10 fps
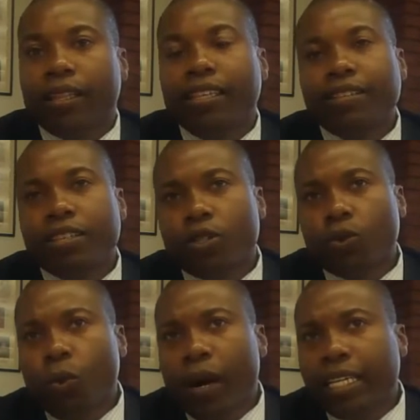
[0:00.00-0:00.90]
this
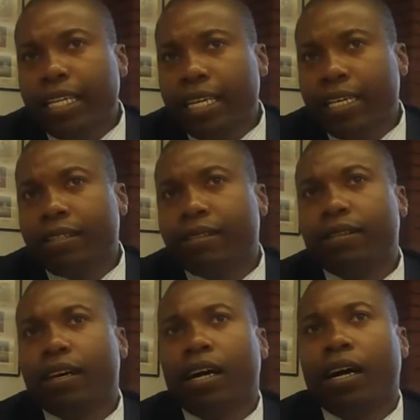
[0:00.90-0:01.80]
is what
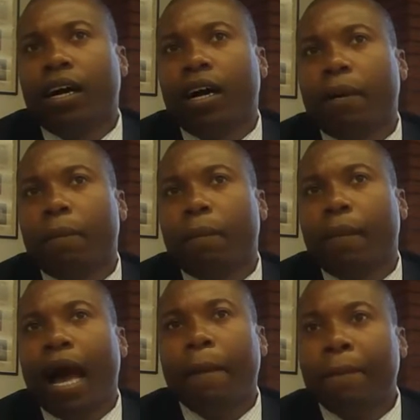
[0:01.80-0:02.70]
is
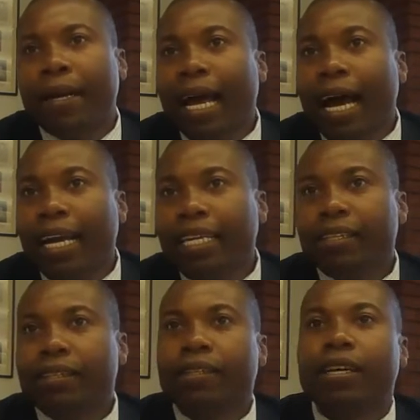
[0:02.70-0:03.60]

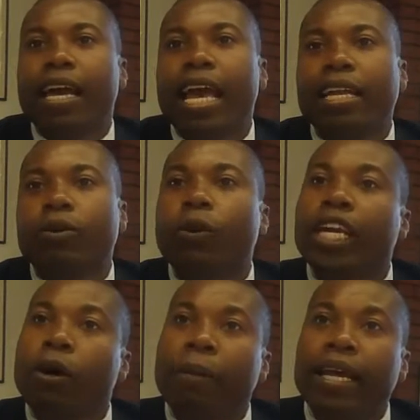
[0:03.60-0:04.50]
applied and
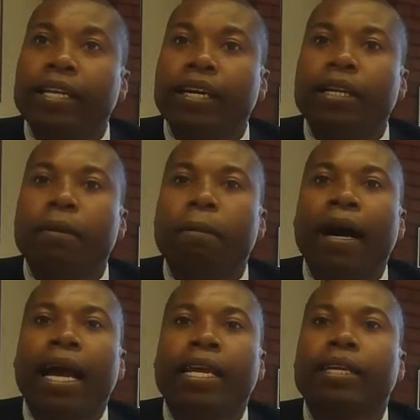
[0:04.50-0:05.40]
recommended
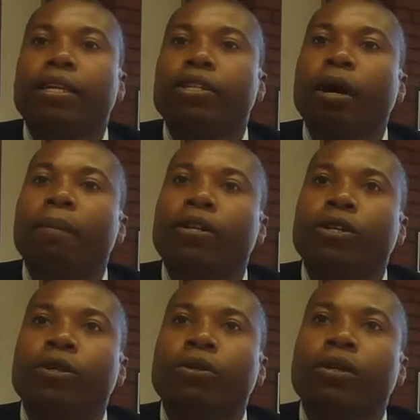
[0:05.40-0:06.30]
by
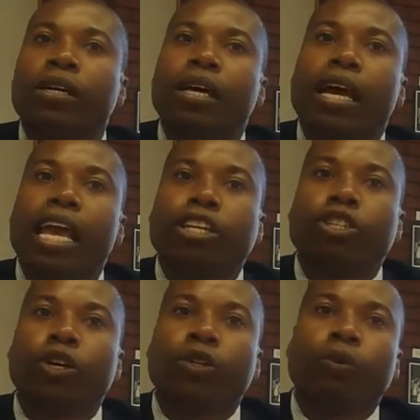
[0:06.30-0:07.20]
WHO,
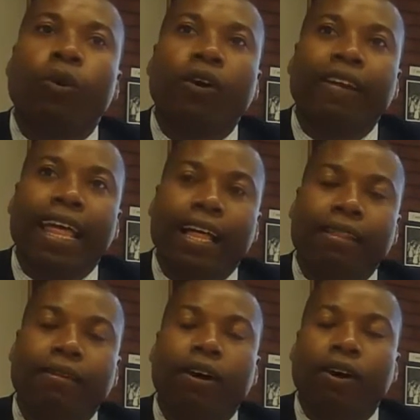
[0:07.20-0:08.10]
the World
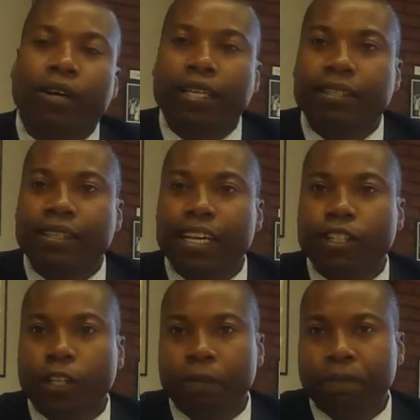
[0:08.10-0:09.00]
Health
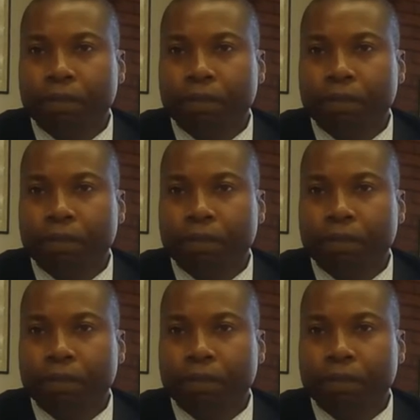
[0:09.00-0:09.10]
Organization.